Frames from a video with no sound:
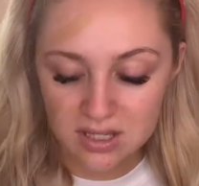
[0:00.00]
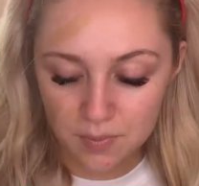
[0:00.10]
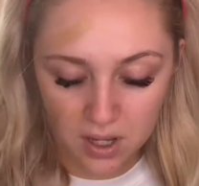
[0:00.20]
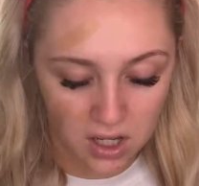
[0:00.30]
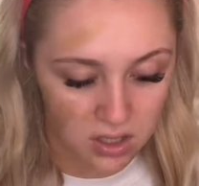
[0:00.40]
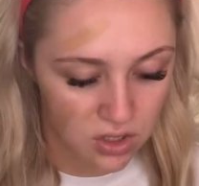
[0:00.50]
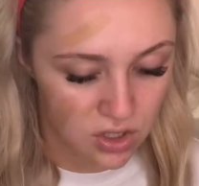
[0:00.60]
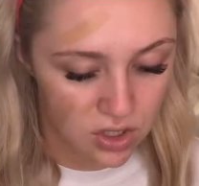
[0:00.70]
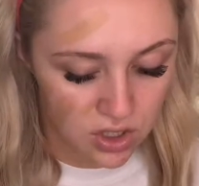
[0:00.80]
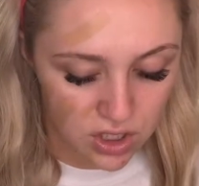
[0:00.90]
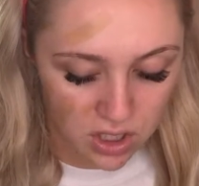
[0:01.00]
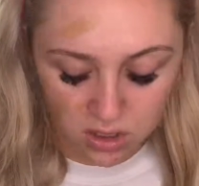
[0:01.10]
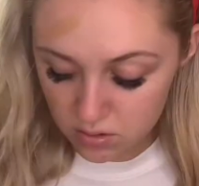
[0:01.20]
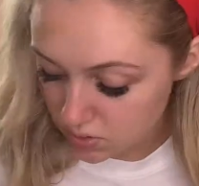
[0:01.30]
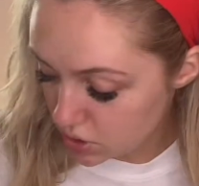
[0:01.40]
sponge.
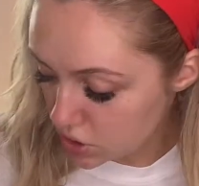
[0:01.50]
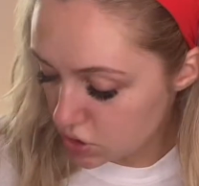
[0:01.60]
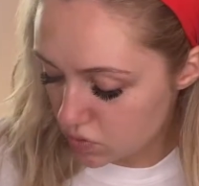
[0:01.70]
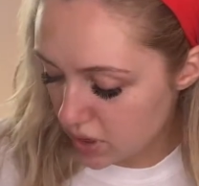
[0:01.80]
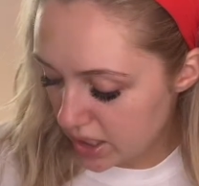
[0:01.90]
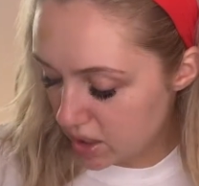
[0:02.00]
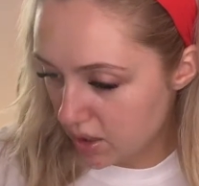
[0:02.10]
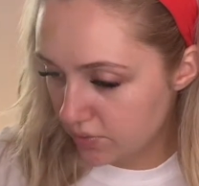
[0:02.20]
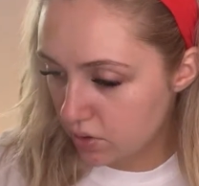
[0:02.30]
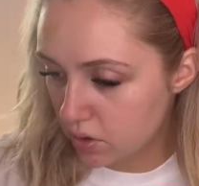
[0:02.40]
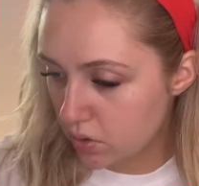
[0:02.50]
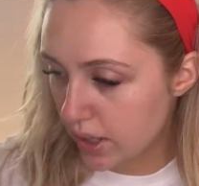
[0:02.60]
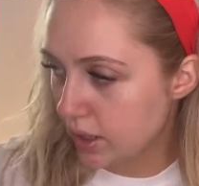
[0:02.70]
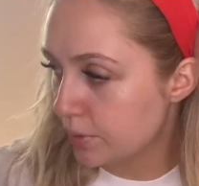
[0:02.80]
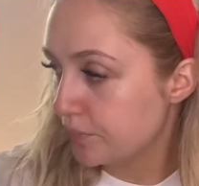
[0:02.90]
Just dry it off real quick.